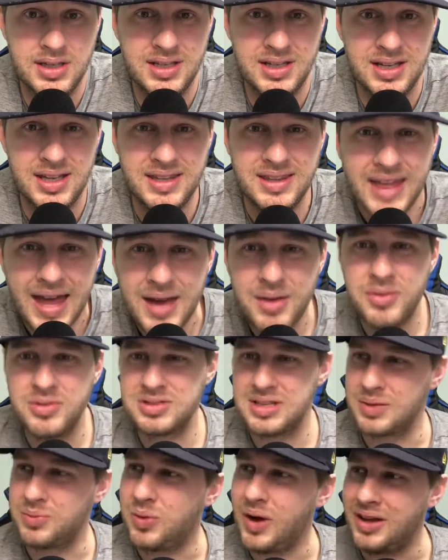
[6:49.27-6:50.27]
And that was
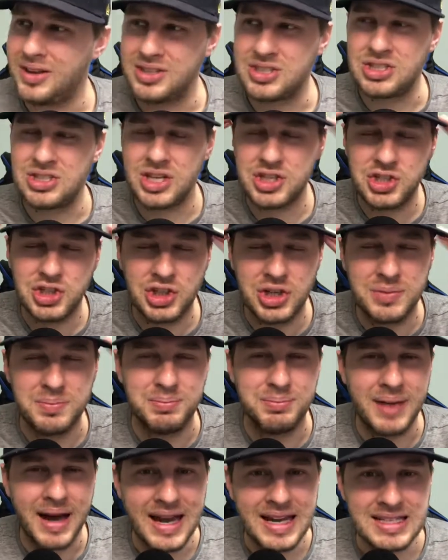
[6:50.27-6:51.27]
like, wow, it's such a good
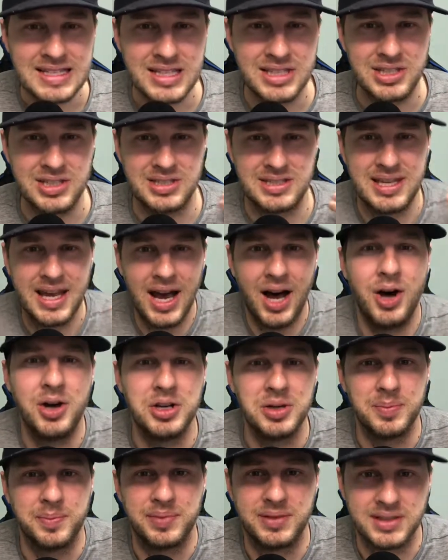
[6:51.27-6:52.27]
mindset to tell
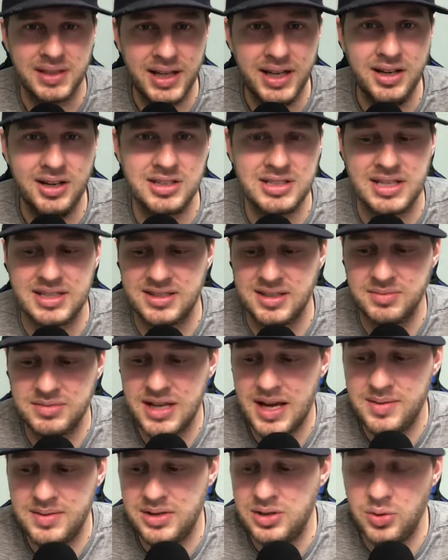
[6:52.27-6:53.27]
your players that
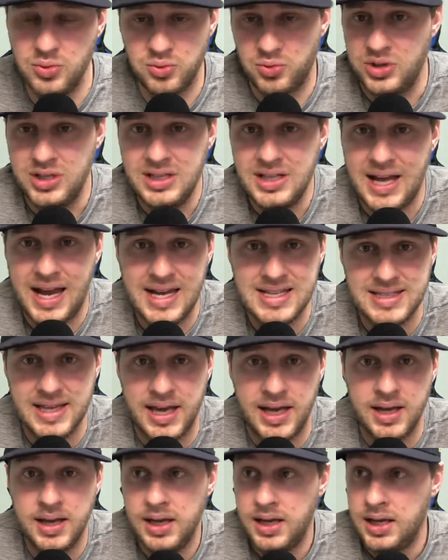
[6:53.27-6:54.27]
sometimes they don't realize
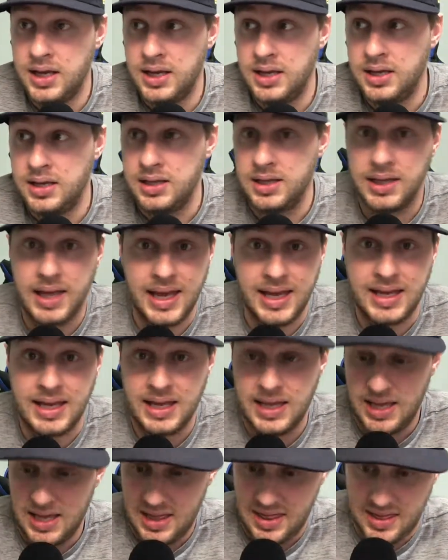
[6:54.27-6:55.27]
that, hey,
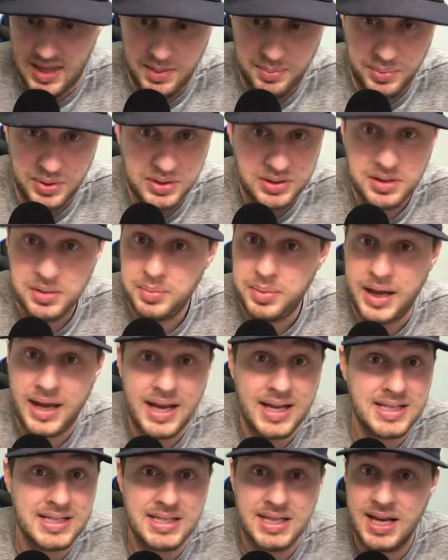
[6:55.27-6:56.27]
they put their
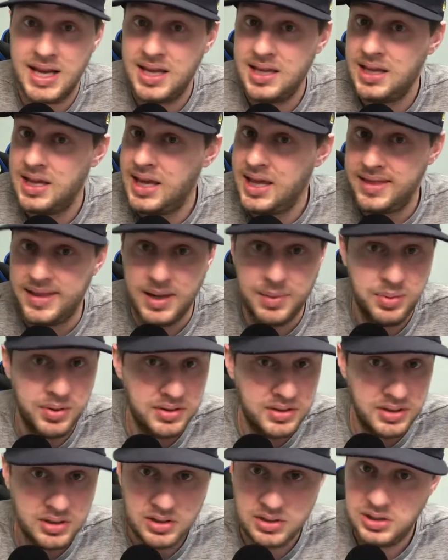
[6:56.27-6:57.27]
pants on, they
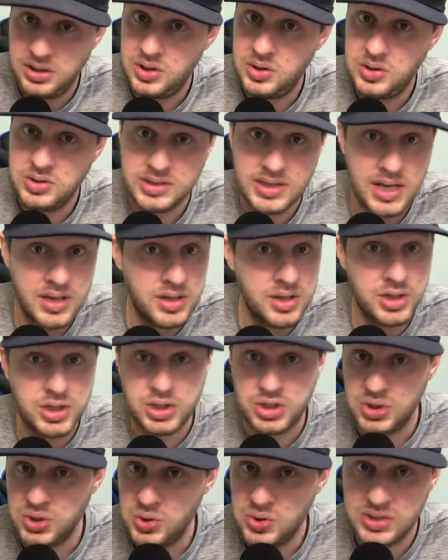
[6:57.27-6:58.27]
put their clothes on, their
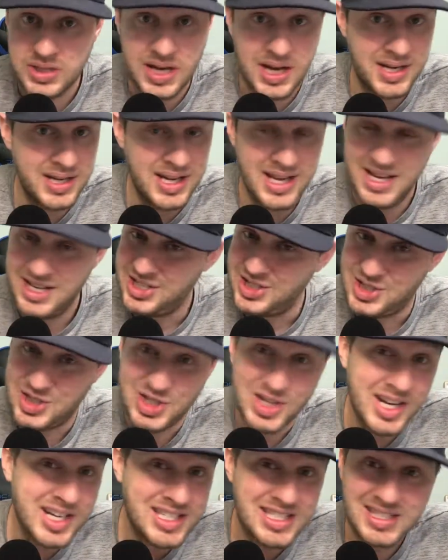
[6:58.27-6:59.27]
shoes on,
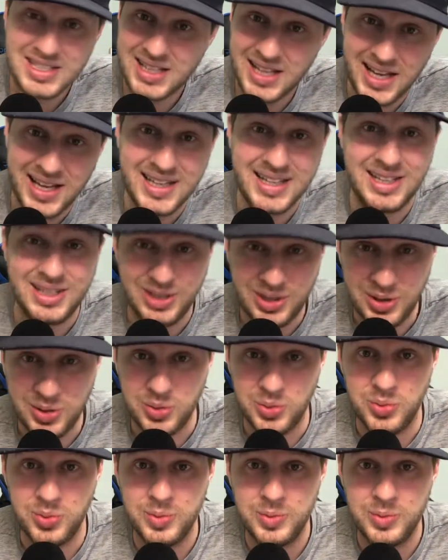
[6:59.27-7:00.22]
just like you.